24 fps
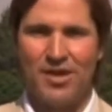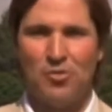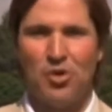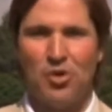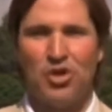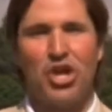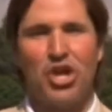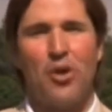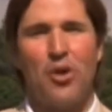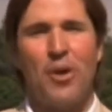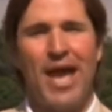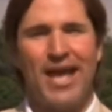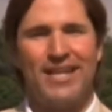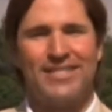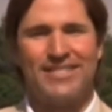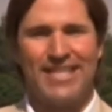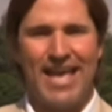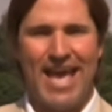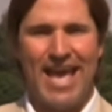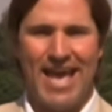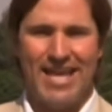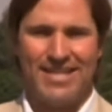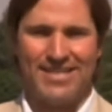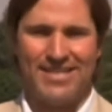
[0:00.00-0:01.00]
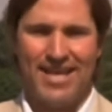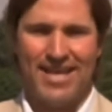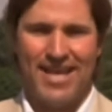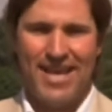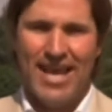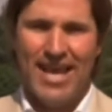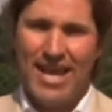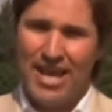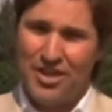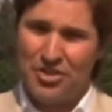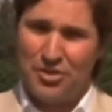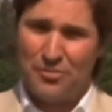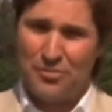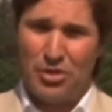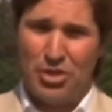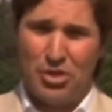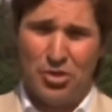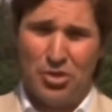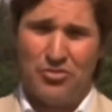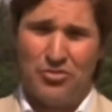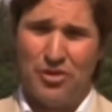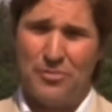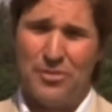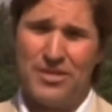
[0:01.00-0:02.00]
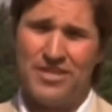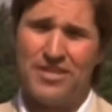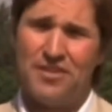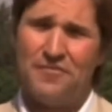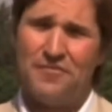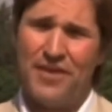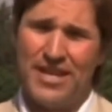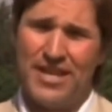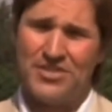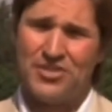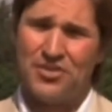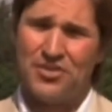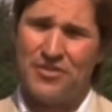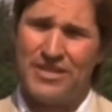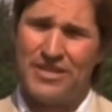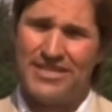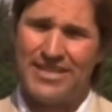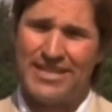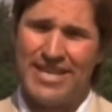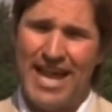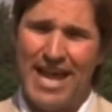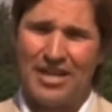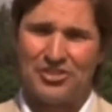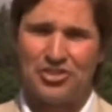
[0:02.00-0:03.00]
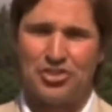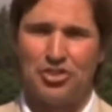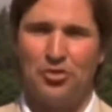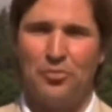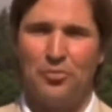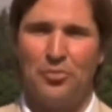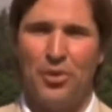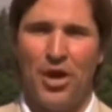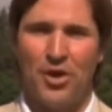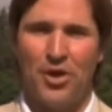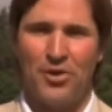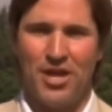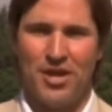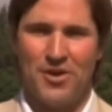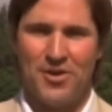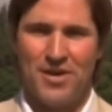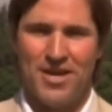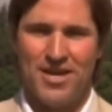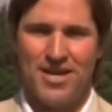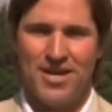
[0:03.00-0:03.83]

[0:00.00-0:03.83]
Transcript: will go head-to-head in the blue-ribboned event of international polo.